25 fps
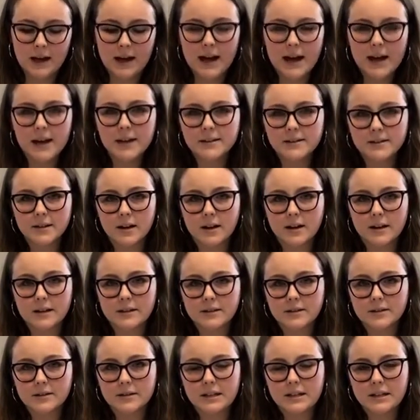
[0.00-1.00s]

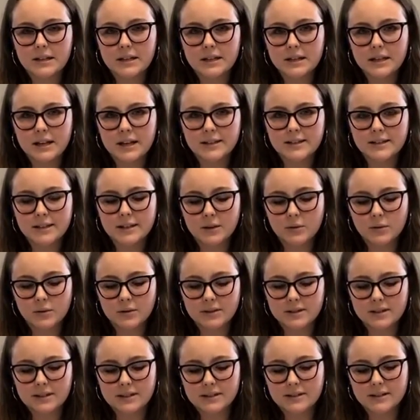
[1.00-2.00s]
Exons are the DNA
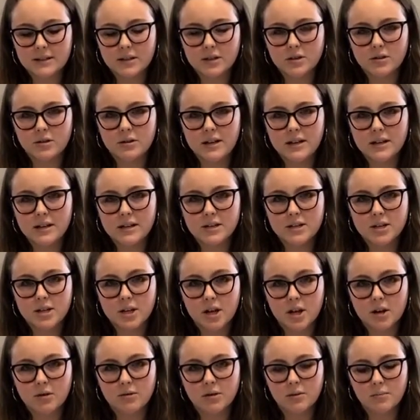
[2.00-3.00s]
sequences that are needed to
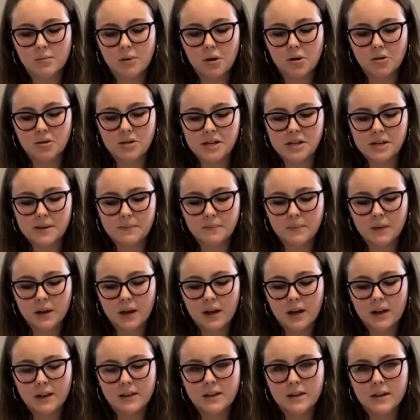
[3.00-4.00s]
code the protein.
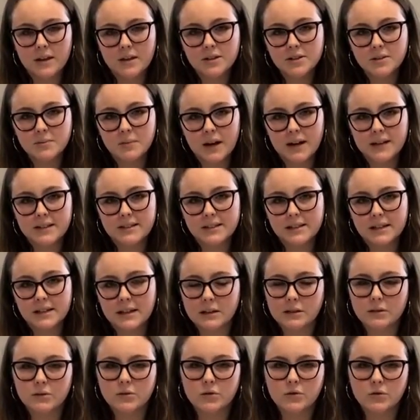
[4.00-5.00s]
They're spliced
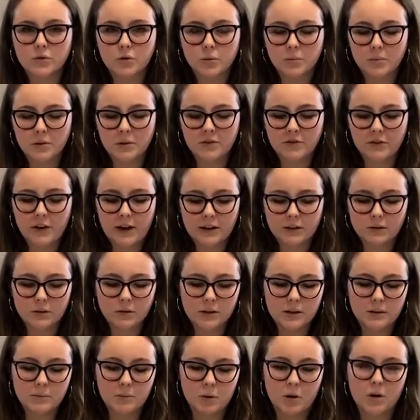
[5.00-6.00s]
together to form the final
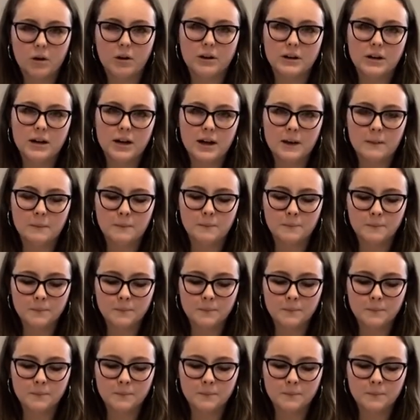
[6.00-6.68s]
mRNA.